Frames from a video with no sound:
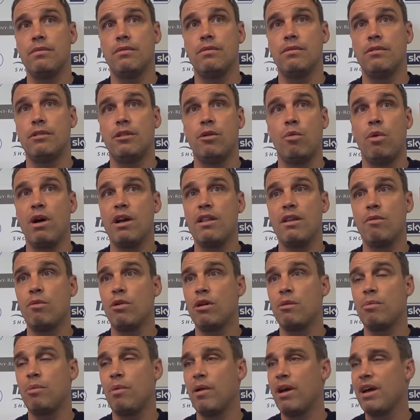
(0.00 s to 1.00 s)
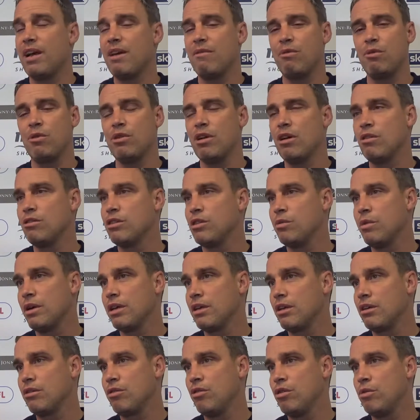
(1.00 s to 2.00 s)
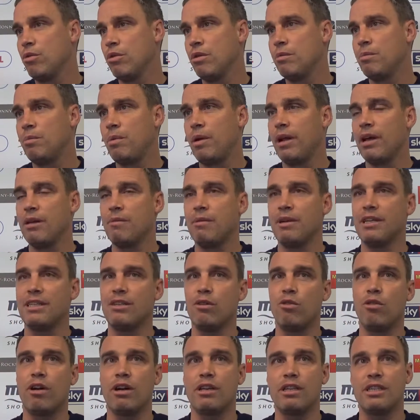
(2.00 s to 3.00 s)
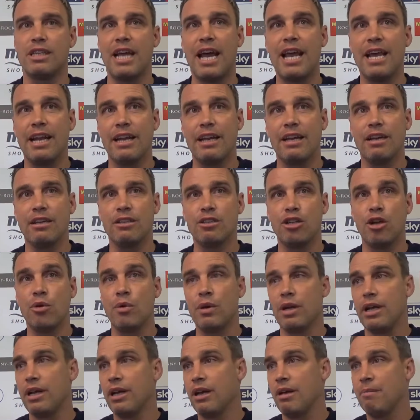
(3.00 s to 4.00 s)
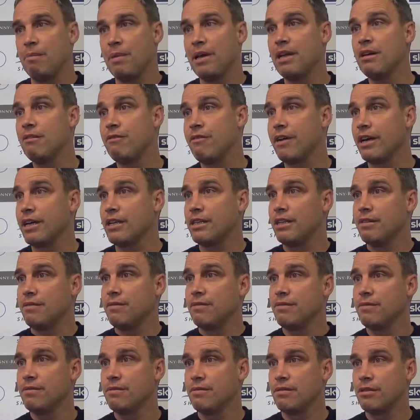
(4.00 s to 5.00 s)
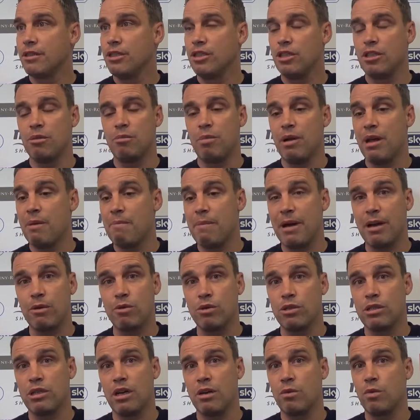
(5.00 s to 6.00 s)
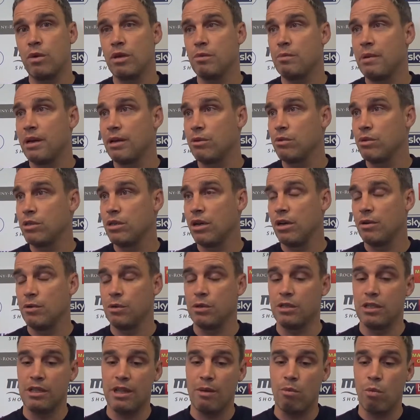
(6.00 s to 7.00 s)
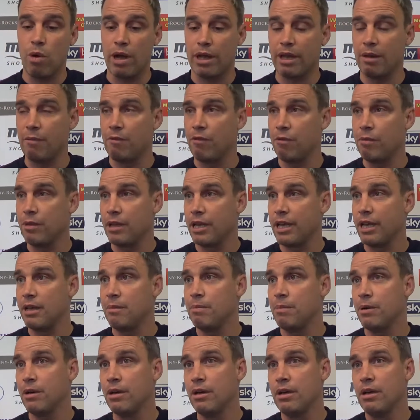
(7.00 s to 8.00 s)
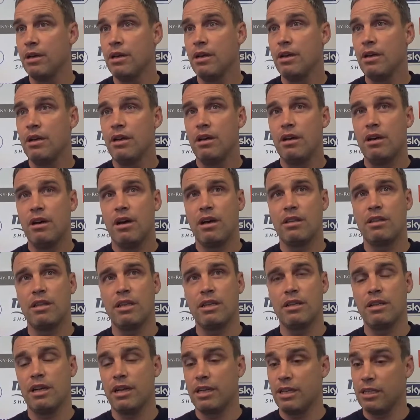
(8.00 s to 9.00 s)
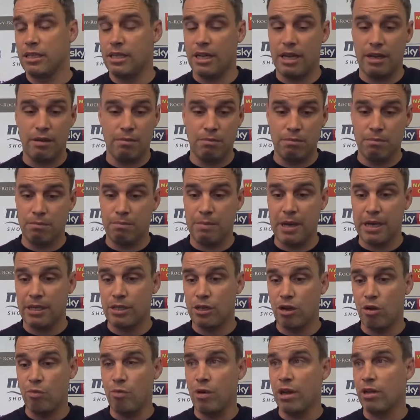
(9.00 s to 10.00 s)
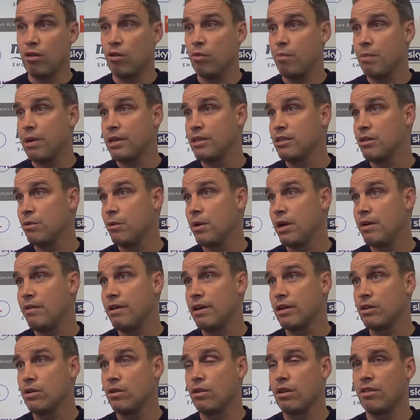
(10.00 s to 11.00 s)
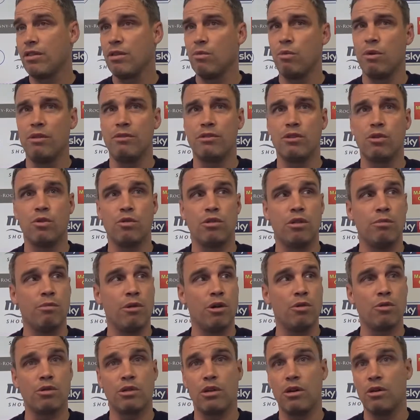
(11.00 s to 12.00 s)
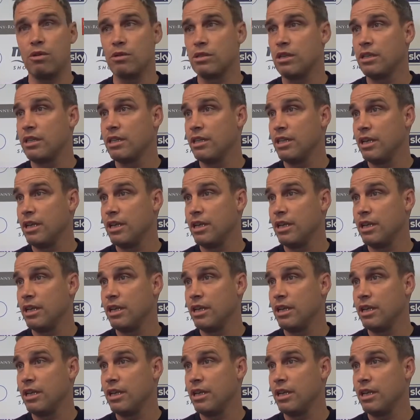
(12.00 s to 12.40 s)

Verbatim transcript: the way they want to play, everyone knows the way the Crewe want to play, but it's all right saying it and doing it and being effective because you can play backwards, sideways, backwards, sideways, and then whack it from the keeper. I think, like you say, best home record, best away record. I think we've scored the most goals. I think